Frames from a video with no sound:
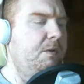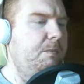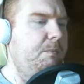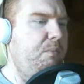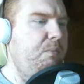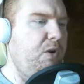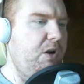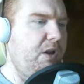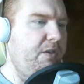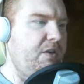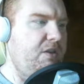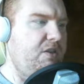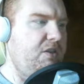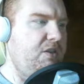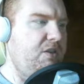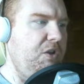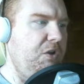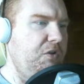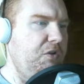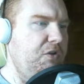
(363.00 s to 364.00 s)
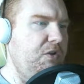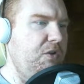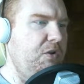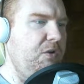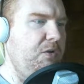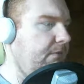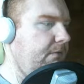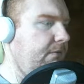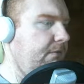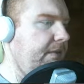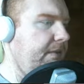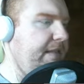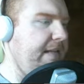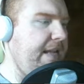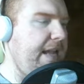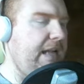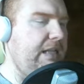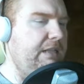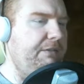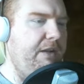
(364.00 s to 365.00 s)
put on the still suit,
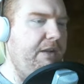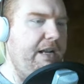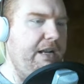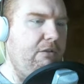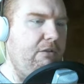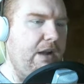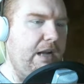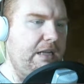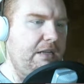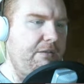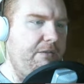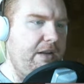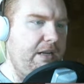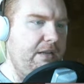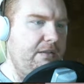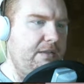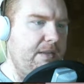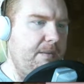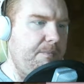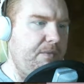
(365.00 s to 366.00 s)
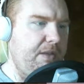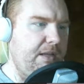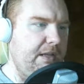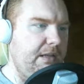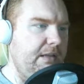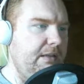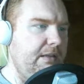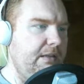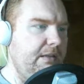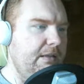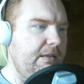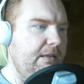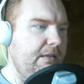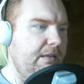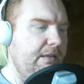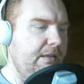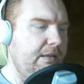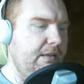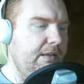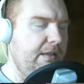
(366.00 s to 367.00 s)
deactivating or activating something.
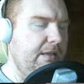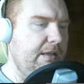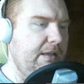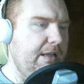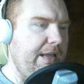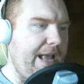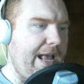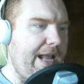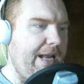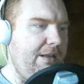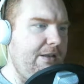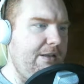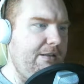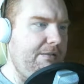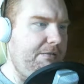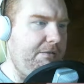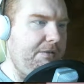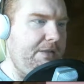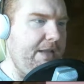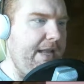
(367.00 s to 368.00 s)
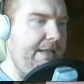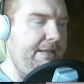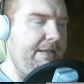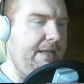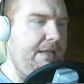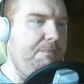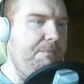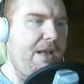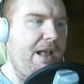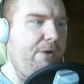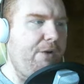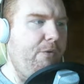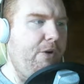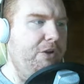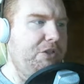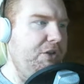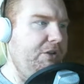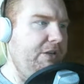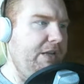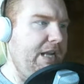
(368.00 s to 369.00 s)
And it didn't matter
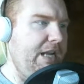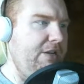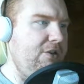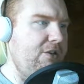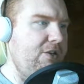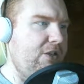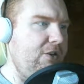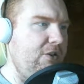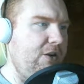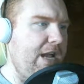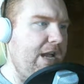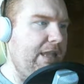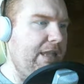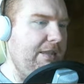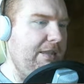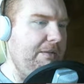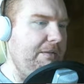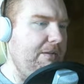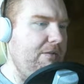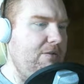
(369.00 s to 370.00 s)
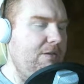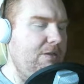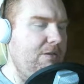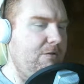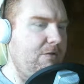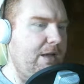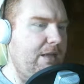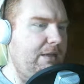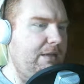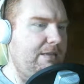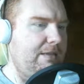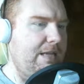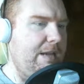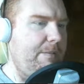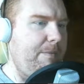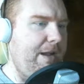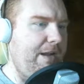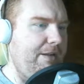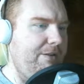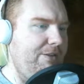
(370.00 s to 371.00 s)
what you did, you still got the you still got the same
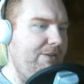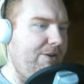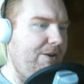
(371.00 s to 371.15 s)
answer.